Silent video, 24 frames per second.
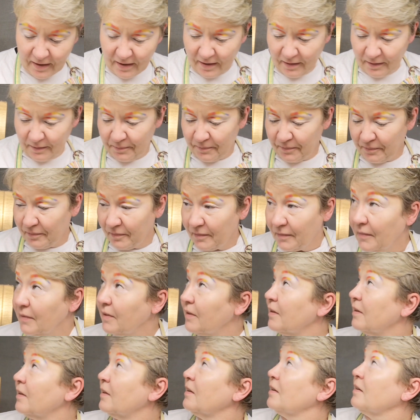yeah,
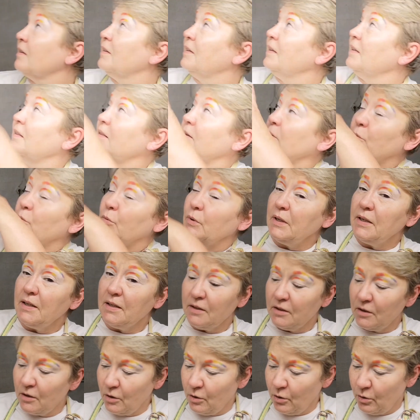clean the
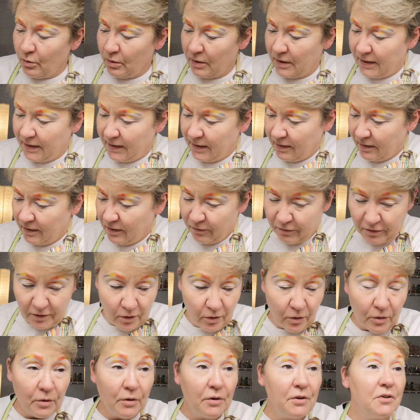window, clean the
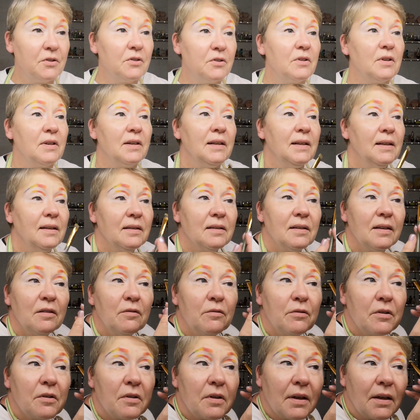floors, cleaned
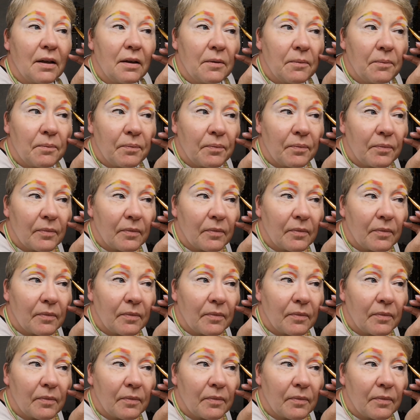everything.